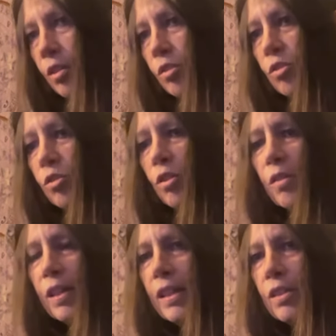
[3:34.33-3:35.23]
She's all
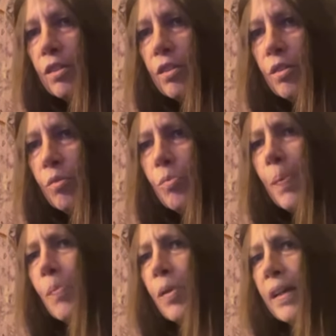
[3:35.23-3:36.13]
right.
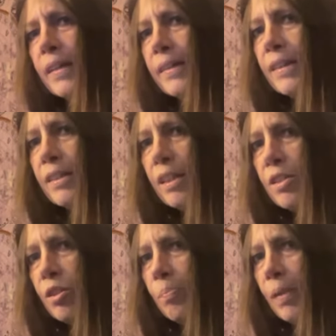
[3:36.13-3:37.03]
But when I did say
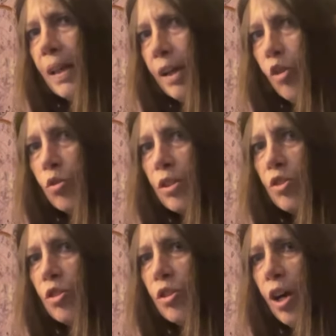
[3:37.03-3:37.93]
something like, "Oh, did
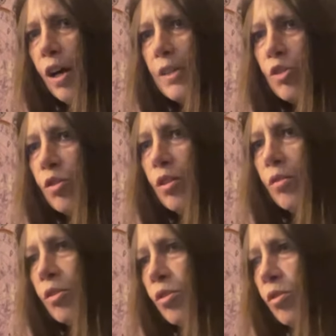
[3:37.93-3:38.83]
she die?" She
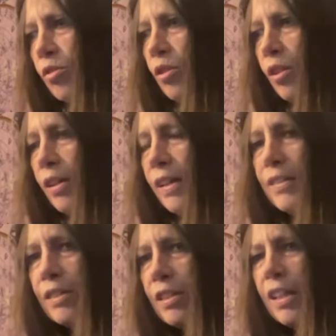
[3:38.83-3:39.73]
did. She, she like
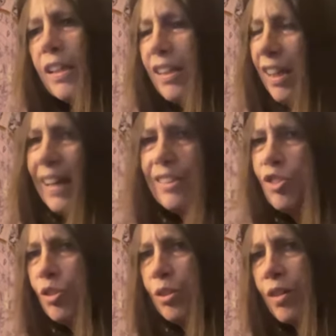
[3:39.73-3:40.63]
hesitated. Nah,
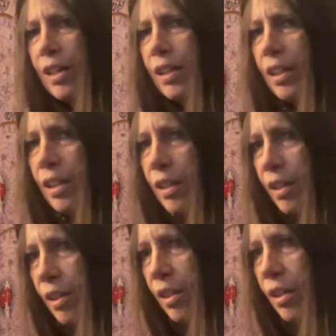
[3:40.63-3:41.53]
she's all right.
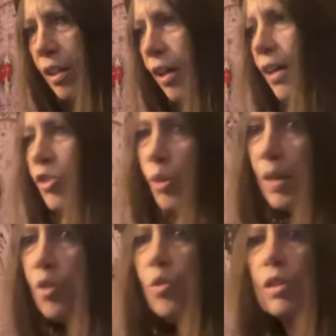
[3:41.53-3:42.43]
All right. So I
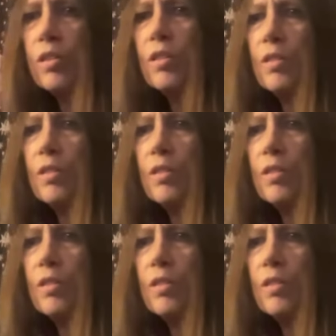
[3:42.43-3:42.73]
call.